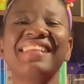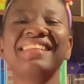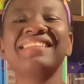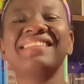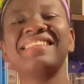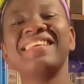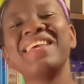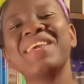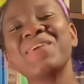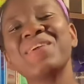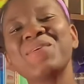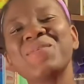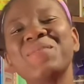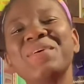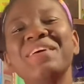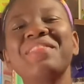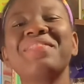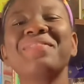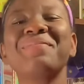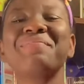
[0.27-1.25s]
sing
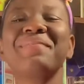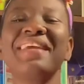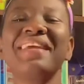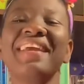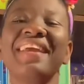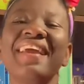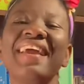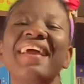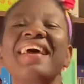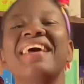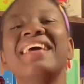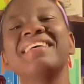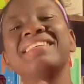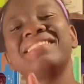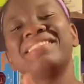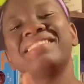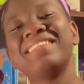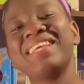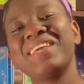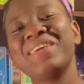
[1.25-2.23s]
with me,
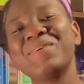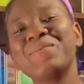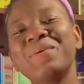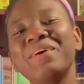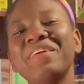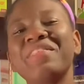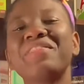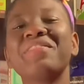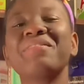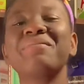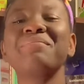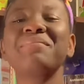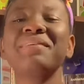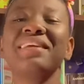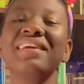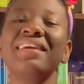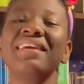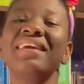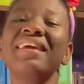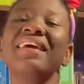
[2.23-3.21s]
sing with
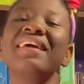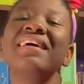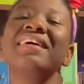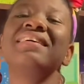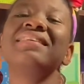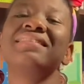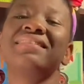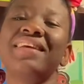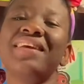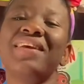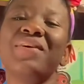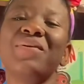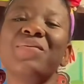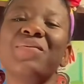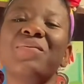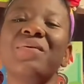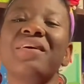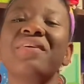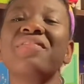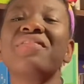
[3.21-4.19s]
me,
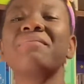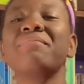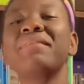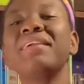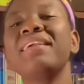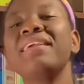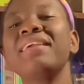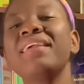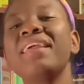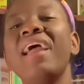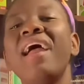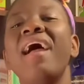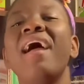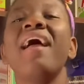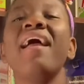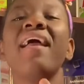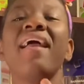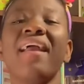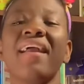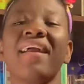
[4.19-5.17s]
sing with me.
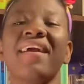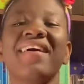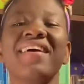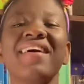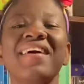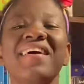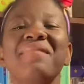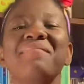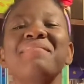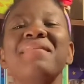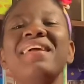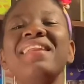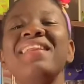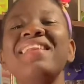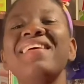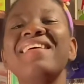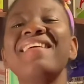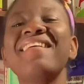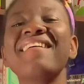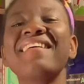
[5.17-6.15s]
Come
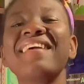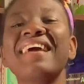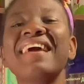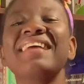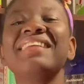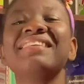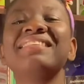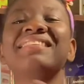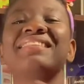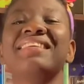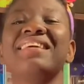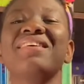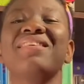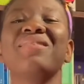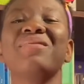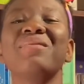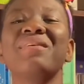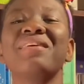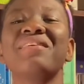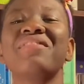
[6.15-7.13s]
along and
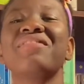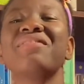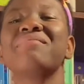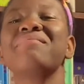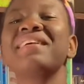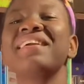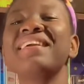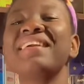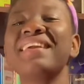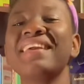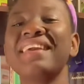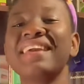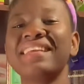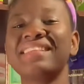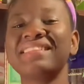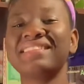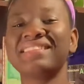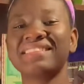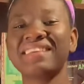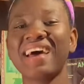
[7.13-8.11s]
sing with me.
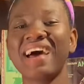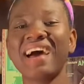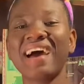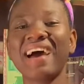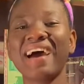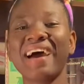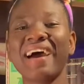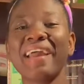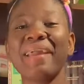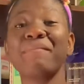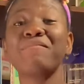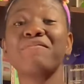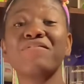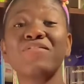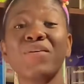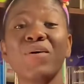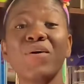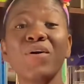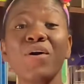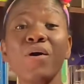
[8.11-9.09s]
It's time
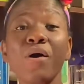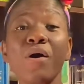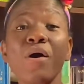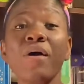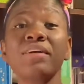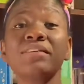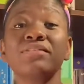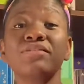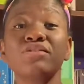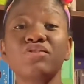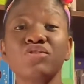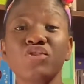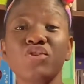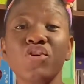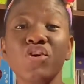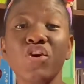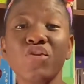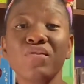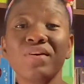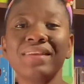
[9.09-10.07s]
for
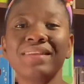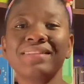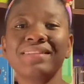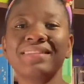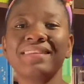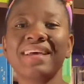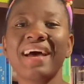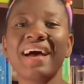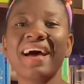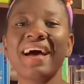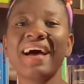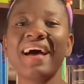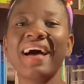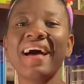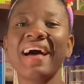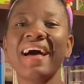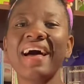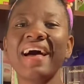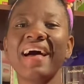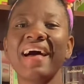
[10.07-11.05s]
story
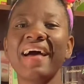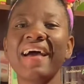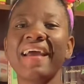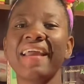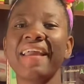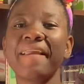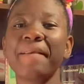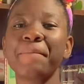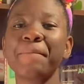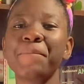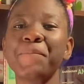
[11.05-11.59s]
time.